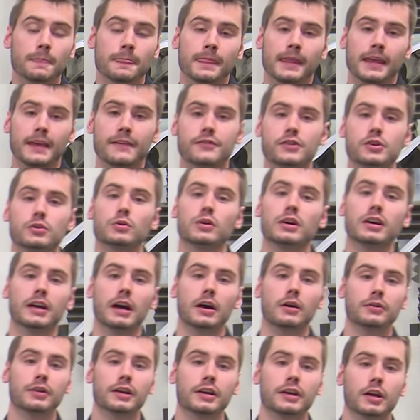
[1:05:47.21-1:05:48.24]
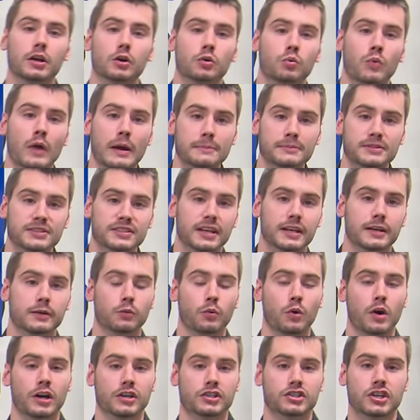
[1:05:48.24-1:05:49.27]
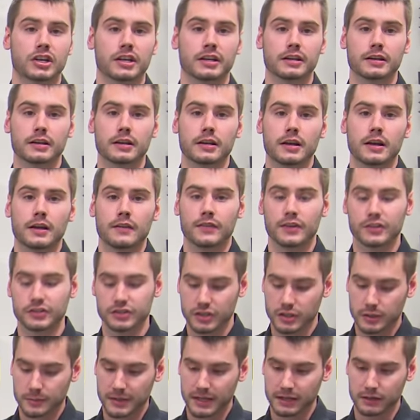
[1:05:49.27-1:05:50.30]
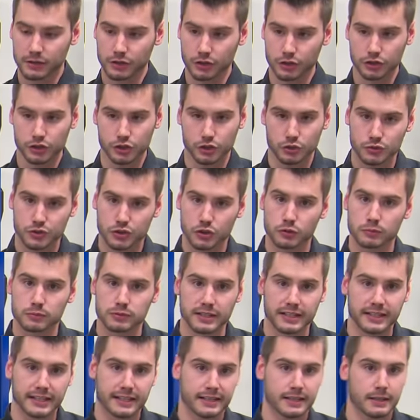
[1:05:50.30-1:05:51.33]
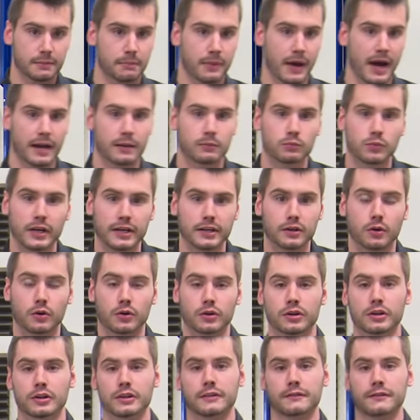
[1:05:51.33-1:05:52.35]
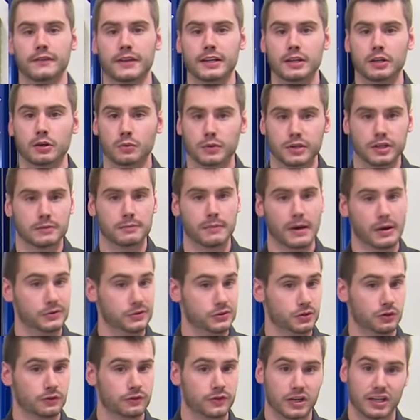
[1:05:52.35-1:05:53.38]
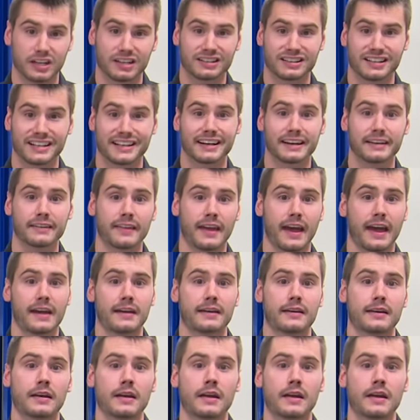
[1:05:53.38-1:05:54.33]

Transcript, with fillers: If you are out on our website watching, there's going to be a little YouTube link in the bottom right corner of the video. When you mouse over it, click on that.